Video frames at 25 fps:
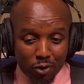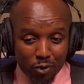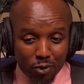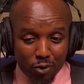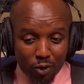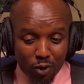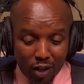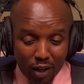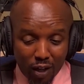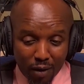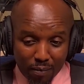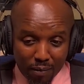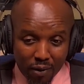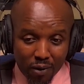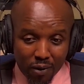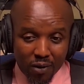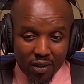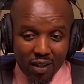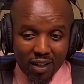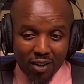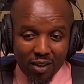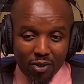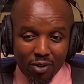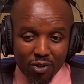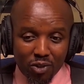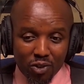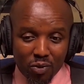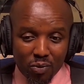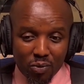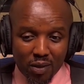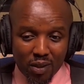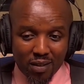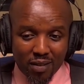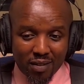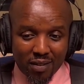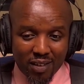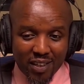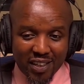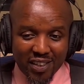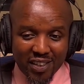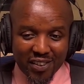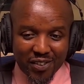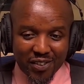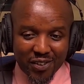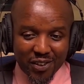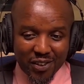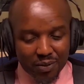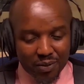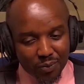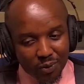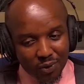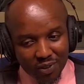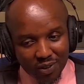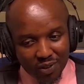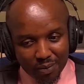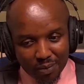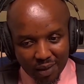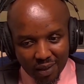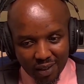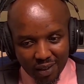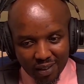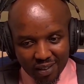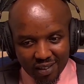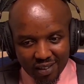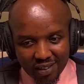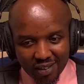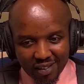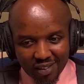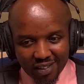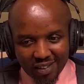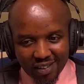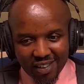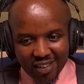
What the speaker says: talk about are consumer responsibilities.